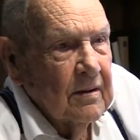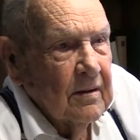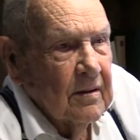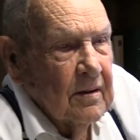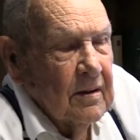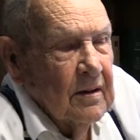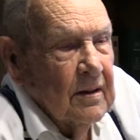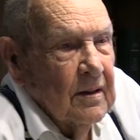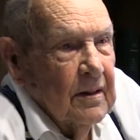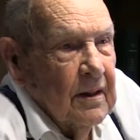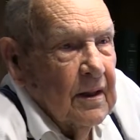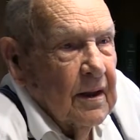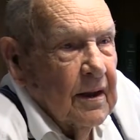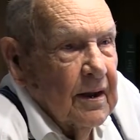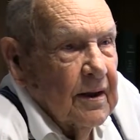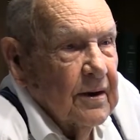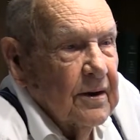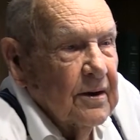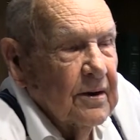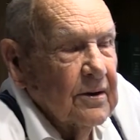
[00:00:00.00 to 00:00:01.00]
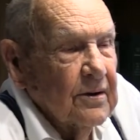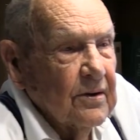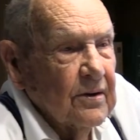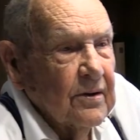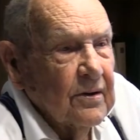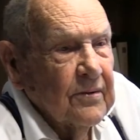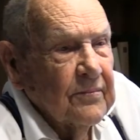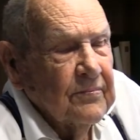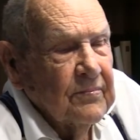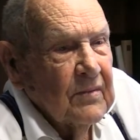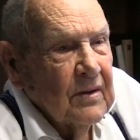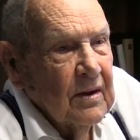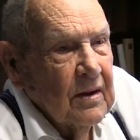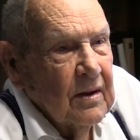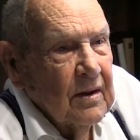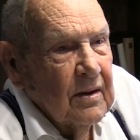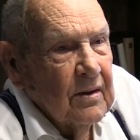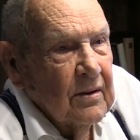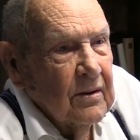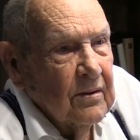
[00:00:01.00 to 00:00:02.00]
Okay. And then uh,
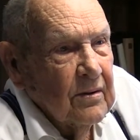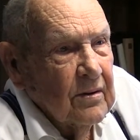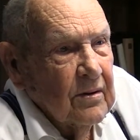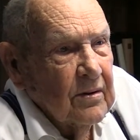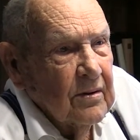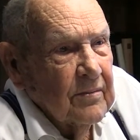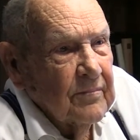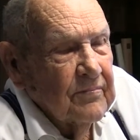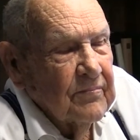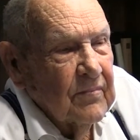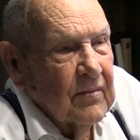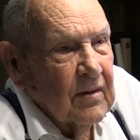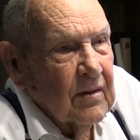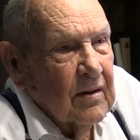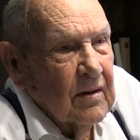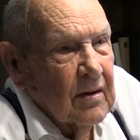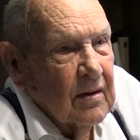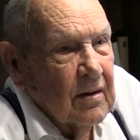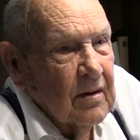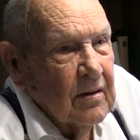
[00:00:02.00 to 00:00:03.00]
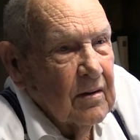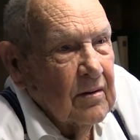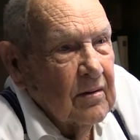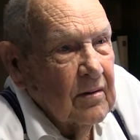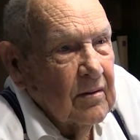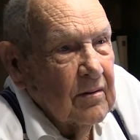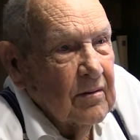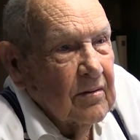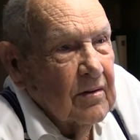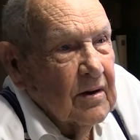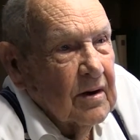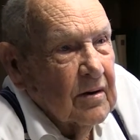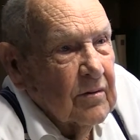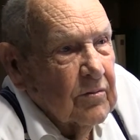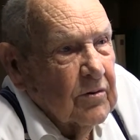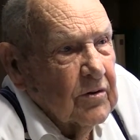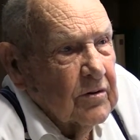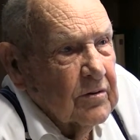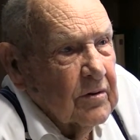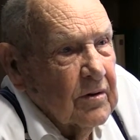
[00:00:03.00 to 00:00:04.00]
uh, then I
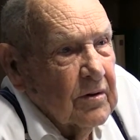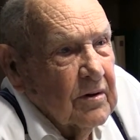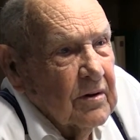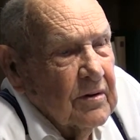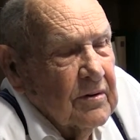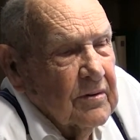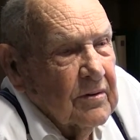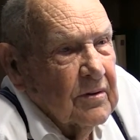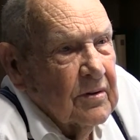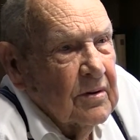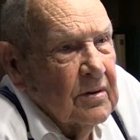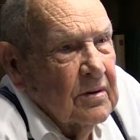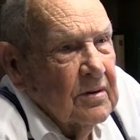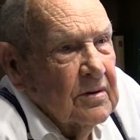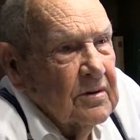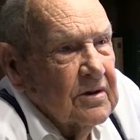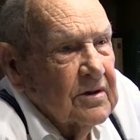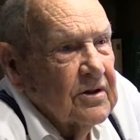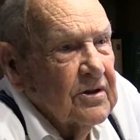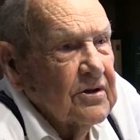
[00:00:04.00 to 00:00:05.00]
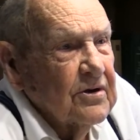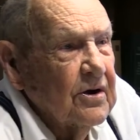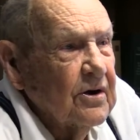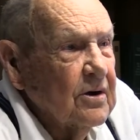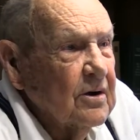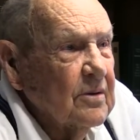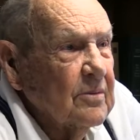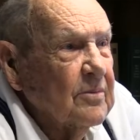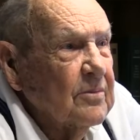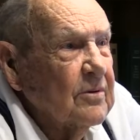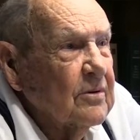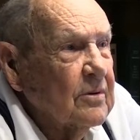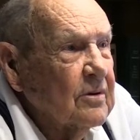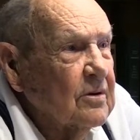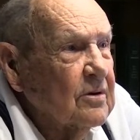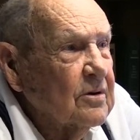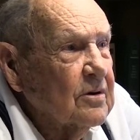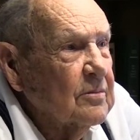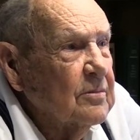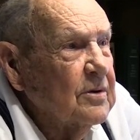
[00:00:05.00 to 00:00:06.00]
went uh, studied up and
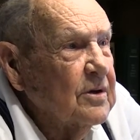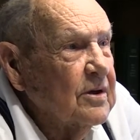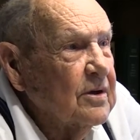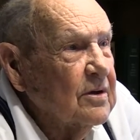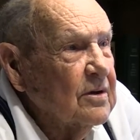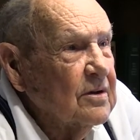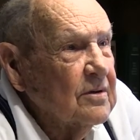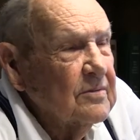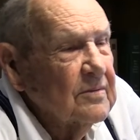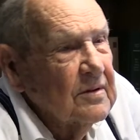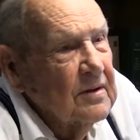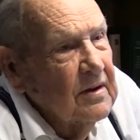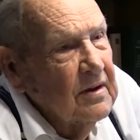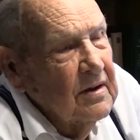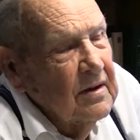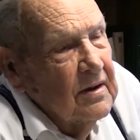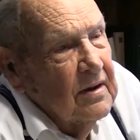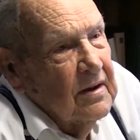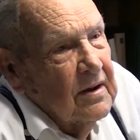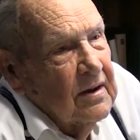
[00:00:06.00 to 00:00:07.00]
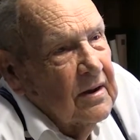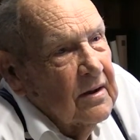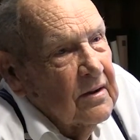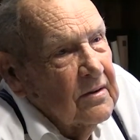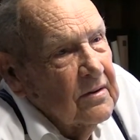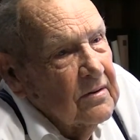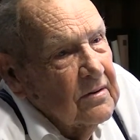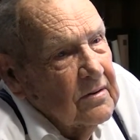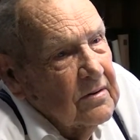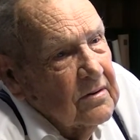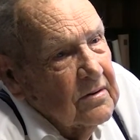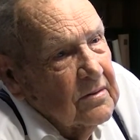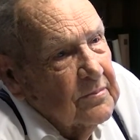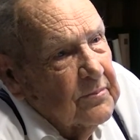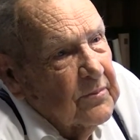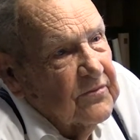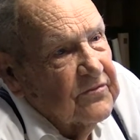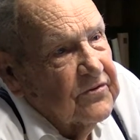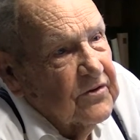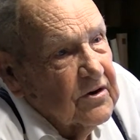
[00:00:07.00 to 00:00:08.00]
got me be a, a
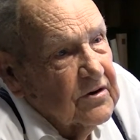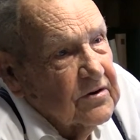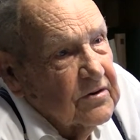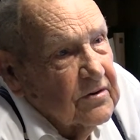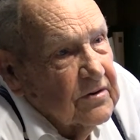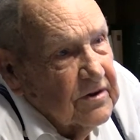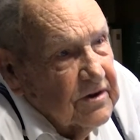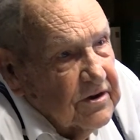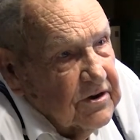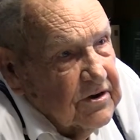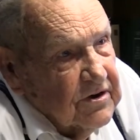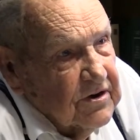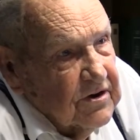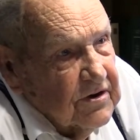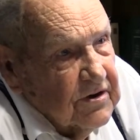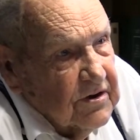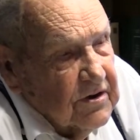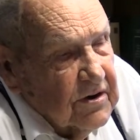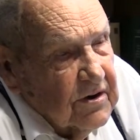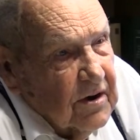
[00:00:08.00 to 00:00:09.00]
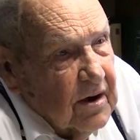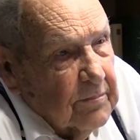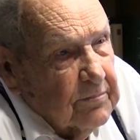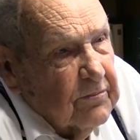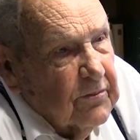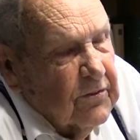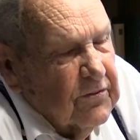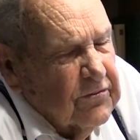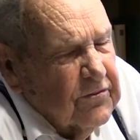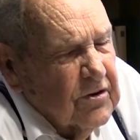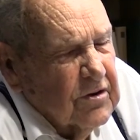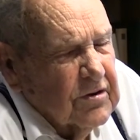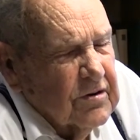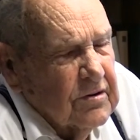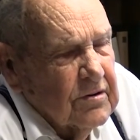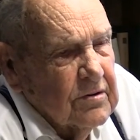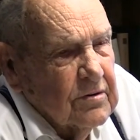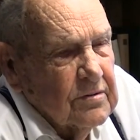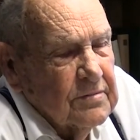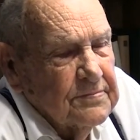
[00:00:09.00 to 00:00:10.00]
professional engineer, a
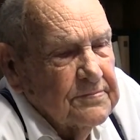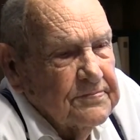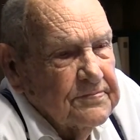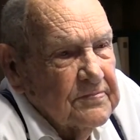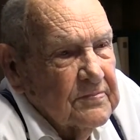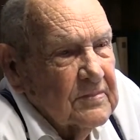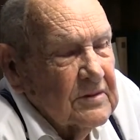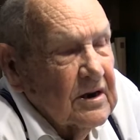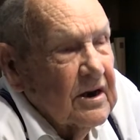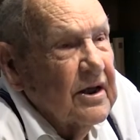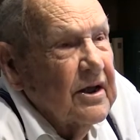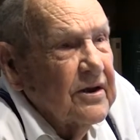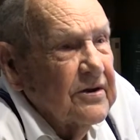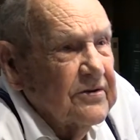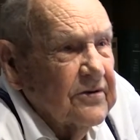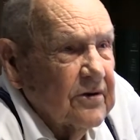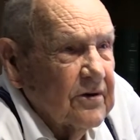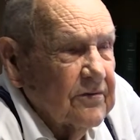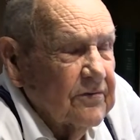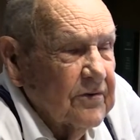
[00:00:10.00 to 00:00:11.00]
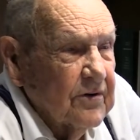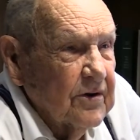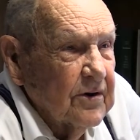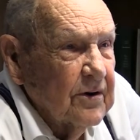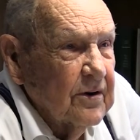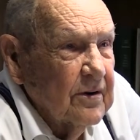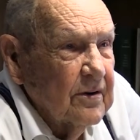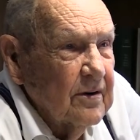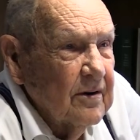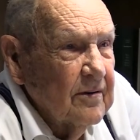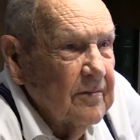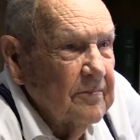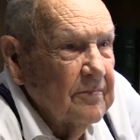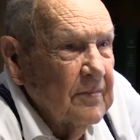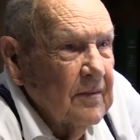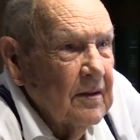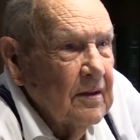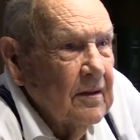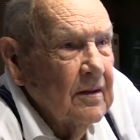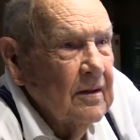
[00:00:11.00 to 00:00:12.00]
professional land surveyor. Mm
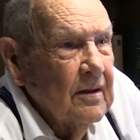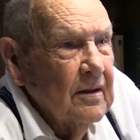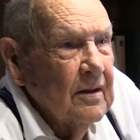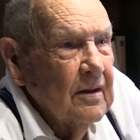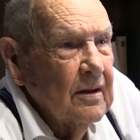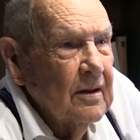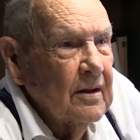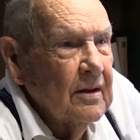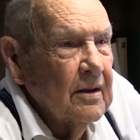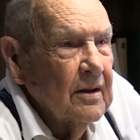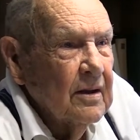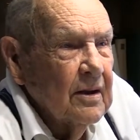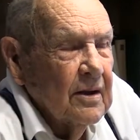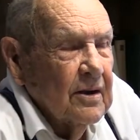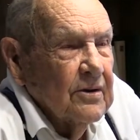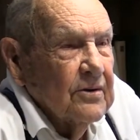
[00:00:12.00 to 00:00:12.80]
-hmm.